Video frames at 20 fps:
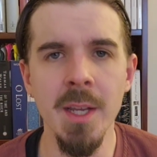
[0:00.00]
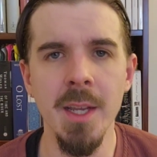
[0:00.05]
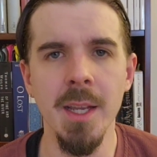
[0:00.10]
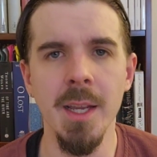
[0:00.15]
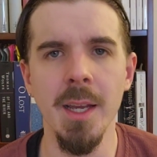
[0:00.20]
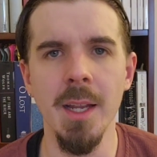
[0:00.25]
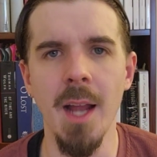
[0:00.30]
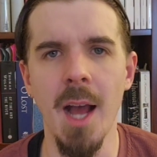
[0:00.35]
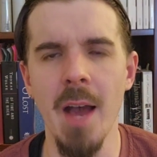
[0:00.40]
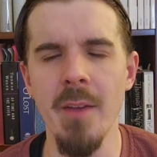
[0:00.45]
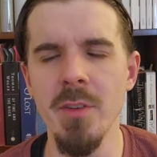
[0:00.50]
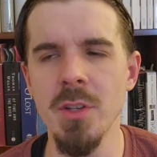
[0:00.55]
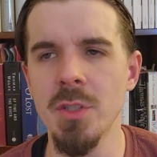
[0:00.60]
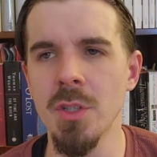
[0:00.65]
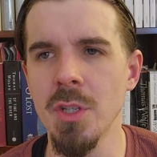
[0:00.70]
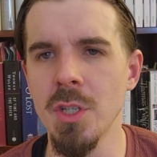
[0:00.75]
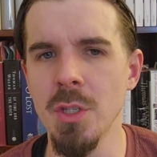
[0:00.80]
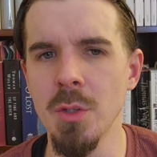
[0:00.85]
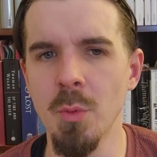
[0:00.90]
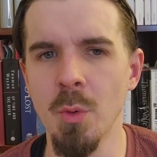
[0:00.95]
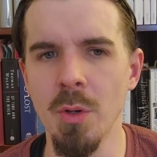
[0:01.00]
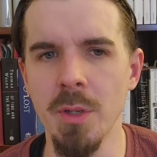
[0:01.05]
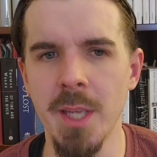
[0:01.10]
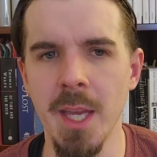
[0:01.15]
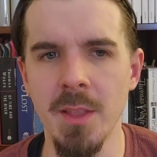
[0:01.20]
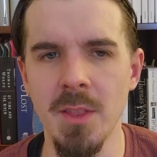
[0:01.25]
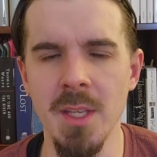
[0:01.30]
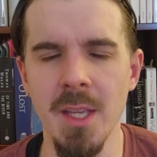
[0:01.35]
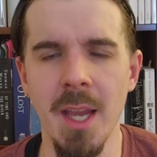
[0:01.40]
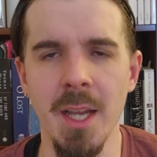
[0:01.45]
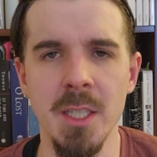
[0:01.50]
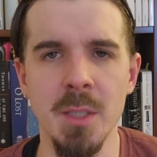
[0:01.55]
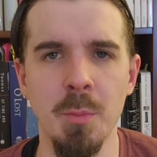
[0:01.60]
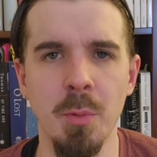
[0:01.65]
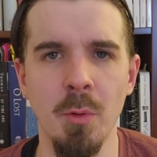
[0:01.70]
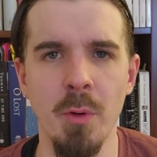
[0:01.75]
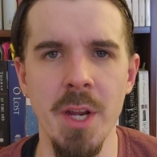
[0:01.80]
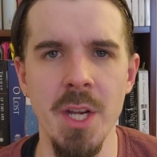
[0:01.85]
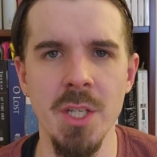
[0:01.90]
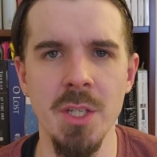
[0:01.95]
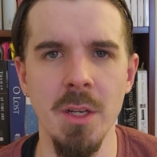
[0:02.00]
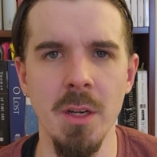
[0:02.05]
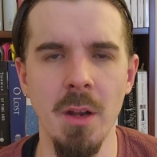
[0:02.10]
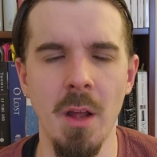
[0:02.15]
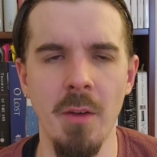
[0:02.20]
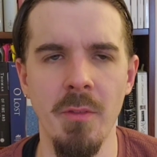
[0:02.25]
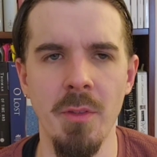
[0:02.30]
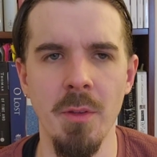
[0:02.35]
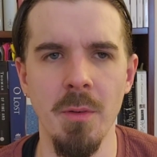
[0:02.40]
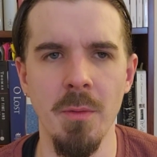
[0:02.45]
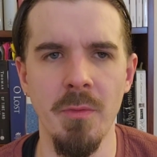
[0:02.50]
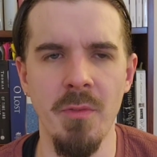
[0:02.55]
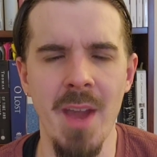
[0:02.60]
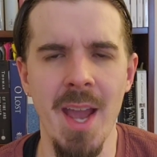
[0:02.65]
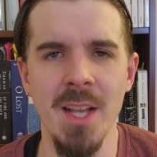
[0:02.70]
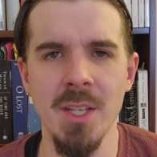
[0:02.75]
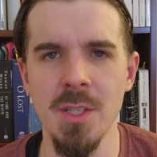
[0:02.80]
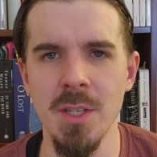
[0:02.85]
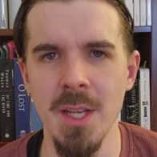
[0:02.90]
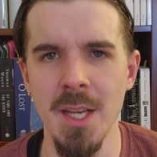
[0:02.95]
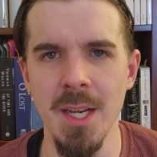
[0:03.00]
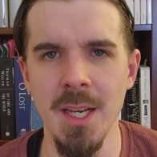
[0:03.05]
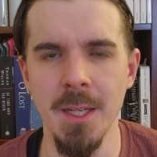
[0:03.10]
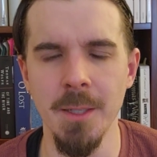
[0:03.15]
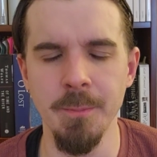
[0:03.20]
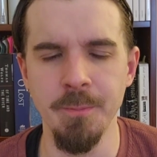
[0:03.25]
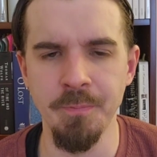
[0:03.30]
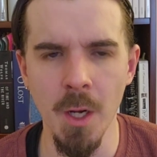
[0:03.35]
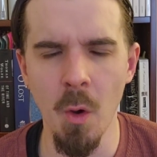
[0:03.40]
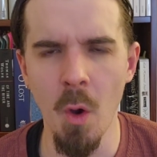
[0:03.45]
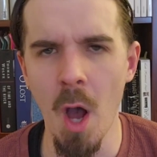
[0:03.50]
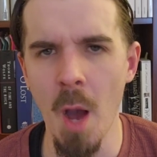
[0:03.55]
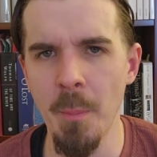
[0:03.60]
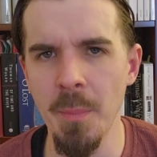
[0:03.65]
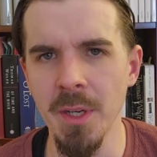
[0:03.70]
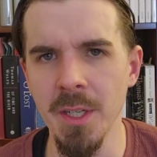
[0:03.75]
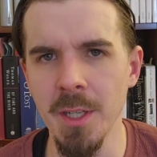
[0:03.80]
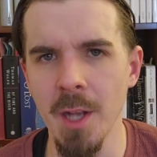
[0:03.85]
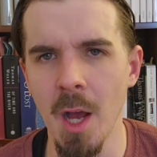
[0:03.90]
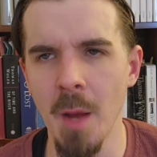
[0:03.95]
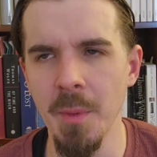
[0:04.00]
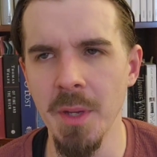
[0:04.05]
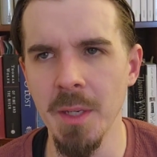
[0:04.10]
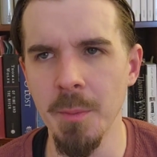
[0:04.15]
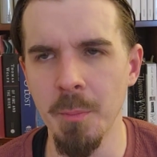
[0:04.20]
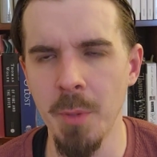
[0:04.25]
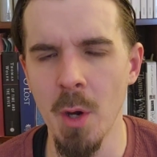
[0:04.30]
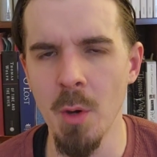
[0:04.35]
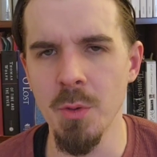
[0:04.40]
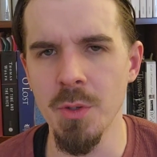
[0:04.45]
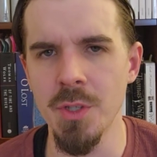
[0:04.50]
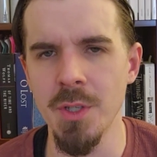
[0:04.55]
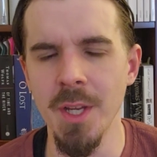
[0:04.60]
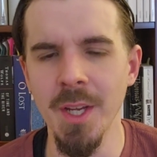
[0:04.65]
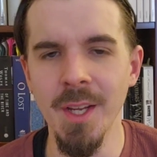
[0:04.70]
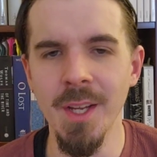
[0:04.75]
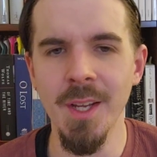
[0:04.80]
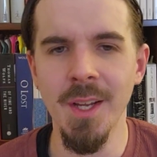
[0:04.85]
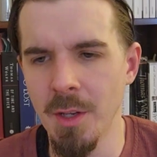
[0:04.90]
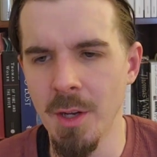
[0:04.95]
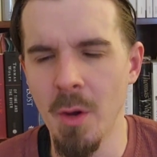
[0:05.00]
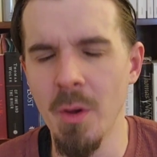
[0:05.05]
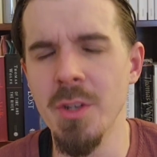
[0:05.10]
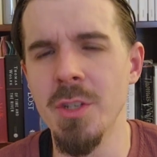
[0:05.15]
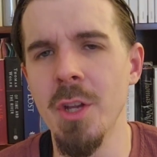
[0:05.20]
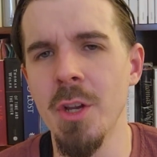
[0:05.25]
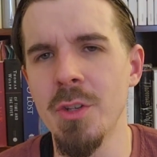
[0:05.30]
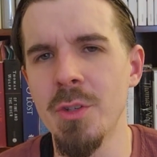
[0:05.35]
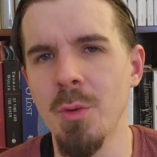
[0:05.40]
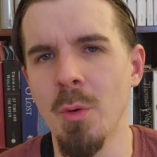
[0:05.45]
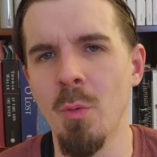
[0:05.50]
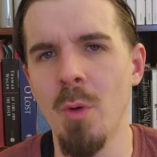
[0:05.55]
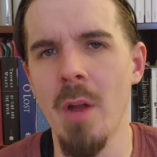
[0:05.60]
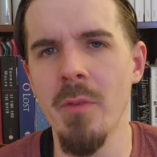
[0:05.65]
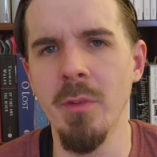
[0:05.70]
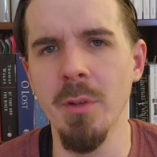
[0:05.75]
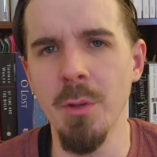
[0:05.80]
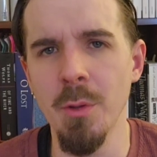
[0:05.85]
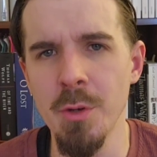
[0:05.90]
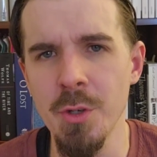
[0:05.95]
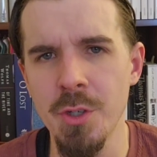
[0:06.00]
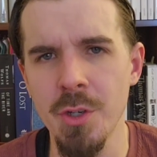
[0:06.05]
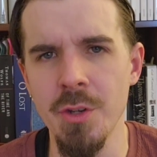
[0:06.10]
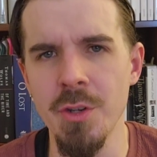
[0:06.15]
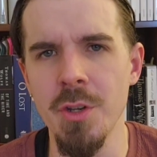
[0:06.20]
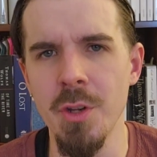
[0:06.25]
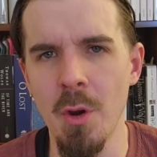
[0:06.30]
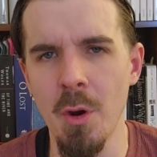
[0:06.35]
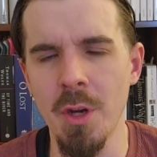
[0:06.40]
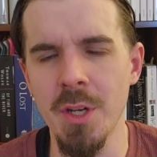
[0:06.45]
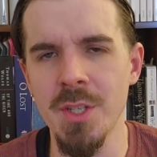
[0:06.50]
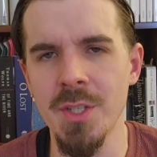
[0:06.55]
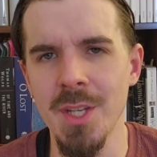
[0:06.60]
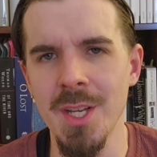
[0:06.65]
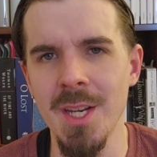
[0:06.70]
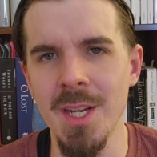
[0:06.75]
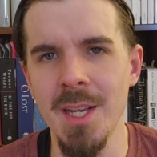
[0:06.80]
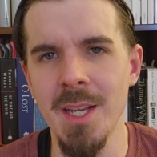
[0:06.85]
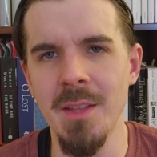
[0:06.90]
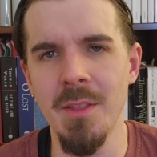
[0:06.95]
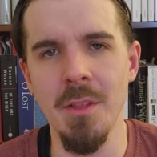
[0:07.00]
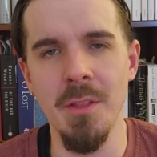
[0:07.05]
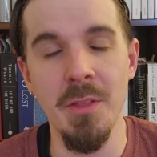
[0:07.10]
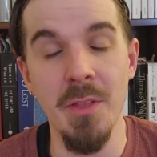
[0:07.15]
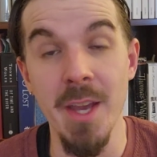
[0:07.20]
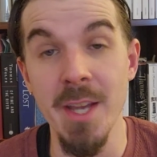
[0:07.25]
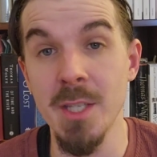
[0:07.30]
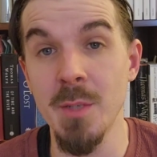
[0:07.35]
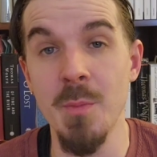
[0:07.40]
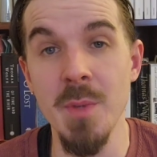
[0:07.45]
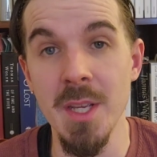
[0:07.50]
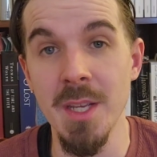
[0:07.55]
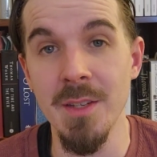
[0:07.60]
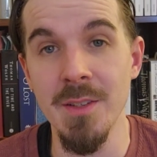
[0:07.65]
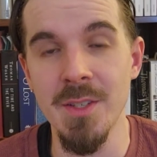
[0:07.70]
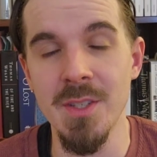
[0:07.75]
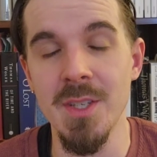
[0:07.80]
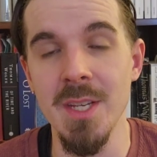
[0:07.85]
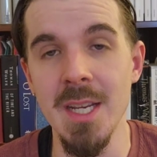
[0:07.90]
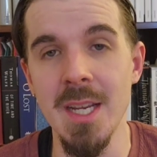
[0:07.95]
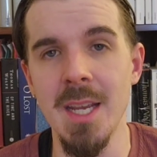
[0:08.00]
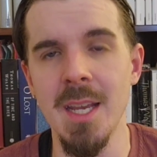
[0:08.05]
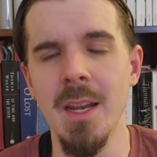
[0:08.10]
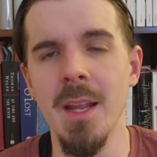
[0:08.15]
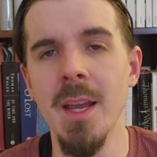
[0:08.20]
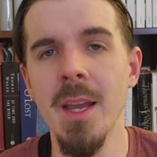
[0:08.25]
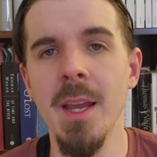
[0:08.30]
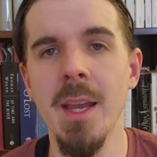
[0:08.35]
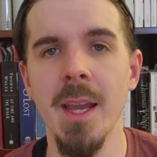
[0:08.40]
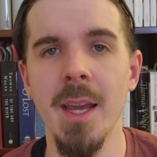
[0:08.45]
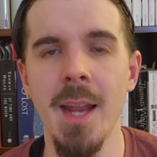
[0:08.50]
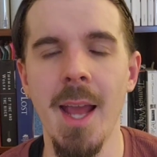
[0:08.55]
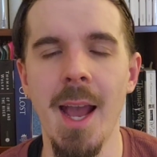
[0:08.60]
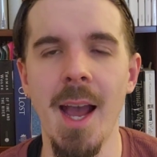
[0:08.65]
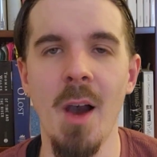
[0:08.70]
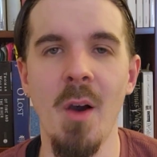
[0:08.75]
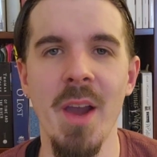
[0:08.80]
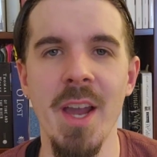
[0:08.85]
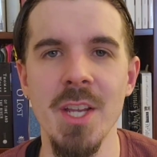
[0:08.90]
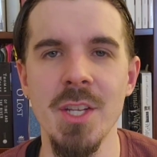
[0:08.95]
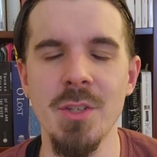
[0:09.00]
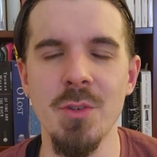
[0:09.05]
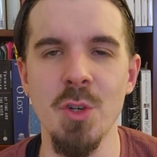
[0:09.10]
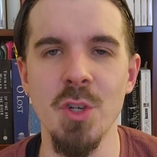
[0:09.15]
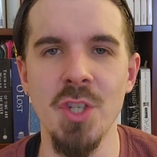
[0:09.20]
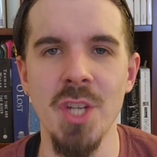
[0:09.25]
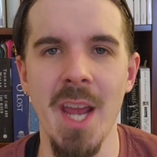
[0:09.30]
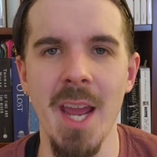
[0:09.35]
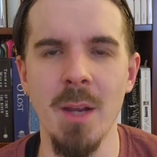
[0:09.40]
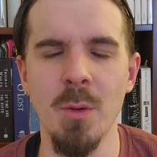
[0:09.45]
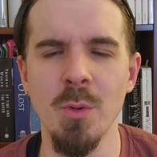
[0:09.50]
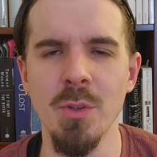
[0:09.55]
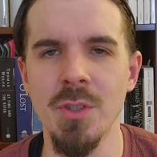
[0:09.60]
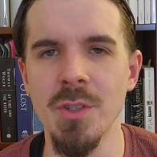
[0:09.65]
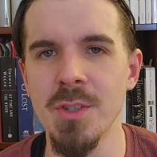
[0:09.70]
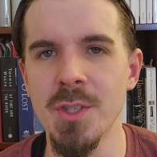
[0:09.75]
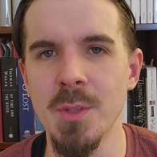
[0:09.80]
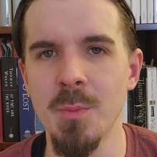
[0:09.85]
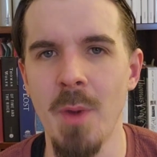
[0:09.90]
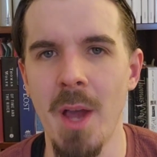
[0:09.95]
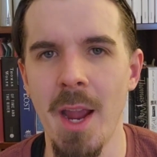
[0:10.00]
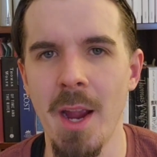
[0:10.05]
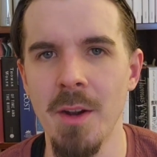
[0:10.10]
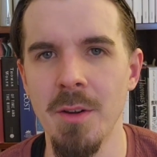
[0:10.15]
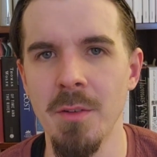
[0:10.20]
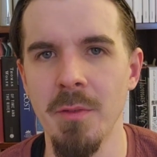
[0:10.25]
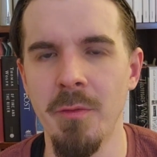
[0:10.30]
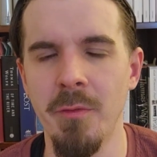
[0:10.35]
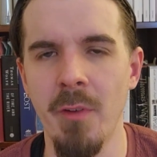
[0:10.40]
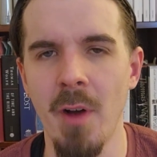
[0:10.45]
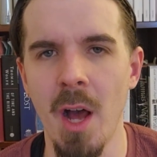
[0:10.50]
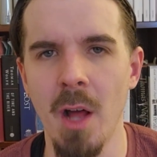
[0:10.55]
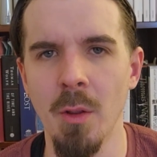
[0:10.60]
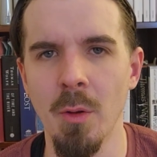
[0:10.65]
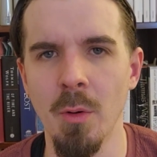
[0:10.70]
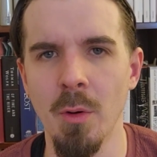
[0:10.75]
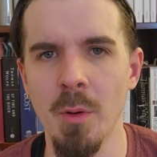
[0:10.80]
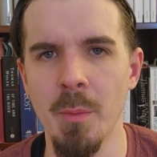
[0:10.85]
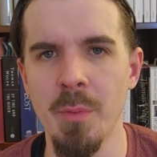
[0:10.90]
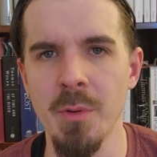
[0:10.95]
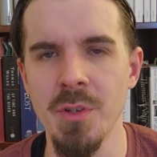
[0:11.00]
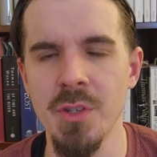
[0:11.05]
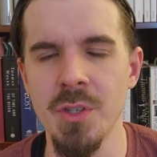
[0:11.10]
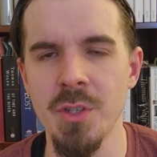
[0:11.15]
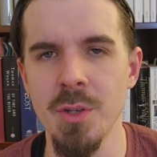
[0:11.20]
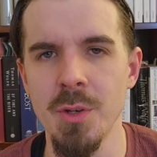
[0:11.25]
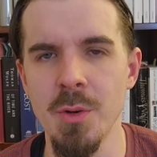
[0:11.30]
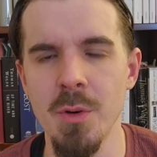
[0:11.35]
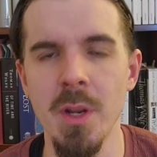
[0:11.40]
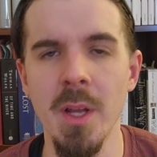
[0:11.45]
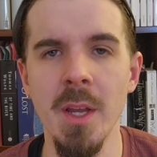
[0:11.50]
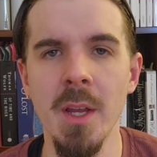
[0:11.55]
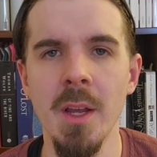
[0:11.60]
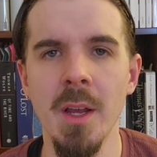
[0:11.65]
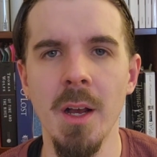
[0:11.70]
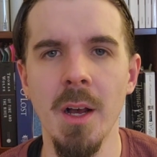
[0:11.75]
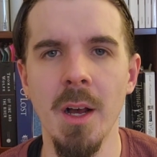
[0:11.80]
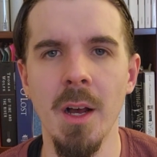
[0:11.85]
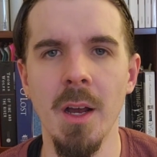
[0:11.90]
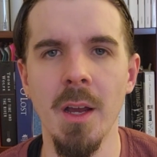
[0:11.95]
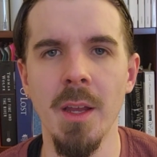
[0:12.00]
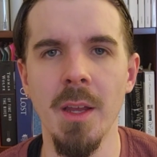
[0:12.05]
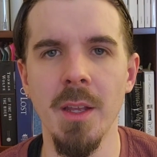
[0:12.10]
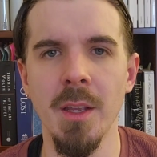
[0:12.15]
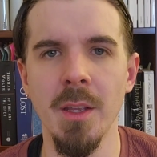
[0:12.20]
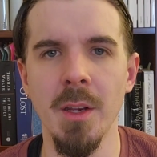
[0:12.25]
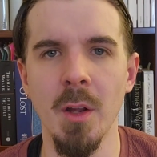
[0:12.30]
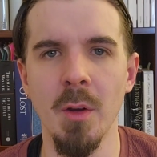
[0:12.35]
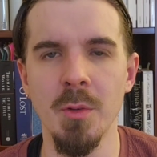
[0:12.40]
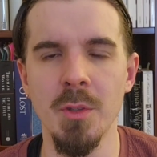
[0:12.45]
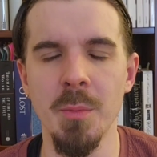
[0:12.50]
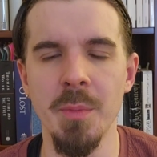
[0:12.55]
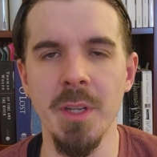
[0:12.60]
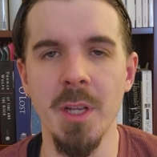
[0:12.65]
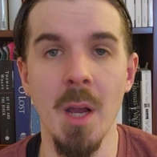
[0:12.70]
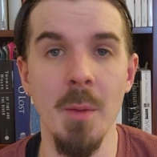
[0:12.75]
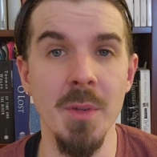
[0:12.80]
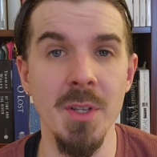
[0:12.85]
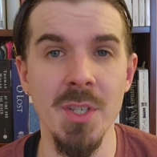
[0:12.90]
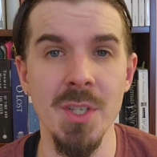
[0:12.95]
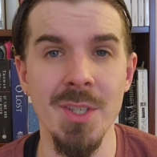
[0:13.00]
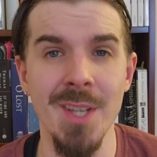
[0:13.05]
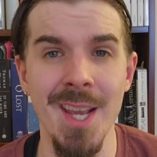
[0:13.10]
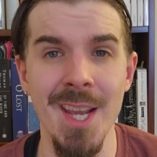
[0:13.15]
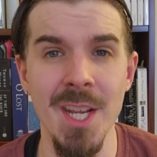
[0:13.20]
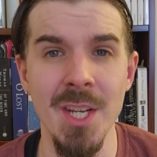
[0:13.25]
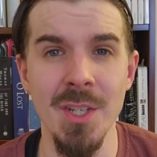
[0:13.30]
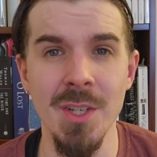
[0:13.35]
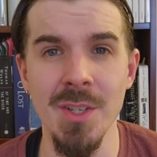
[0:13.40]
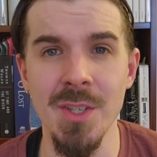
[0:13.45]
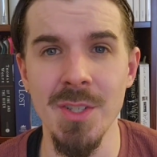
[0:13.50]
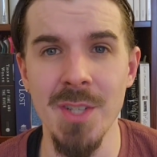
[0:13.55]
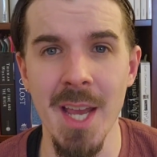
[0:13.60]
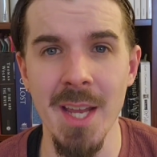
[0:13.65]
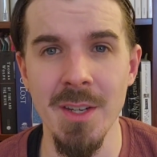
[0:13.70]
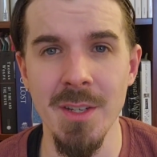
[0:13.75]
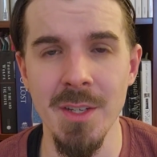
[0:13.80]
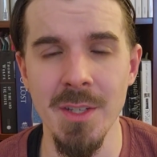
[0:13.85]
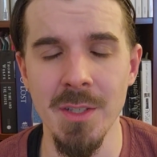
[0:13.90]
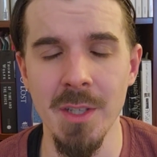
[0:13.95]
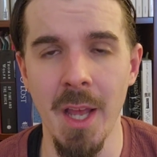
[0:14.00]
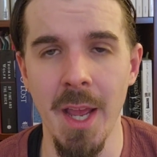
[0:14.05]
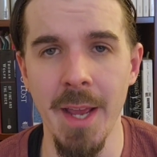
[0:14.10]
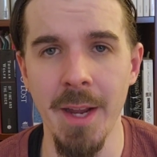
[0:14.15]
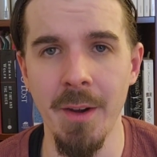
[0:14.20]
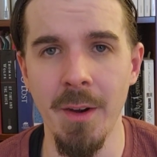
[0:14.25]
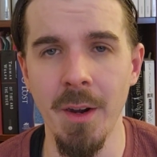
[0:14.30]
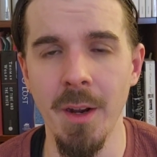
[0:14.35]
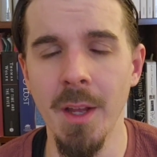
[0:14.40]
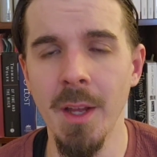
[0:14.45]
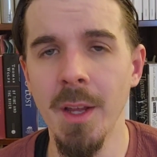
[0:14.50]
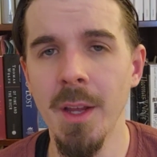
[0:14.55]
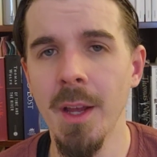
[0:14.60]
And obviously you will get the exploration of the fascinating, up and coming post, Industrial Revolution New York City and the thespian scene, and how Esther Jack was inspired to follow her pursuit, to become a stage and set designer.